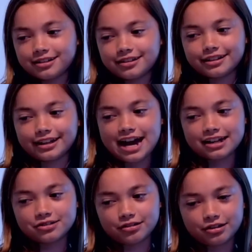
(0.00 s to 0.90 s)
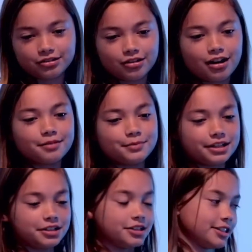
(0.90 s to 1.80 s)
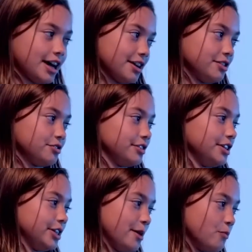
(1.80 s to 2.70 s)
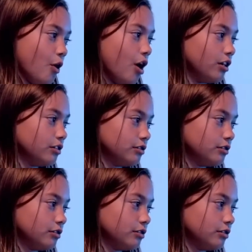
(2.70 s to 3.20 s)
If the cats are gonna claw him, he can just hide under the gem wall.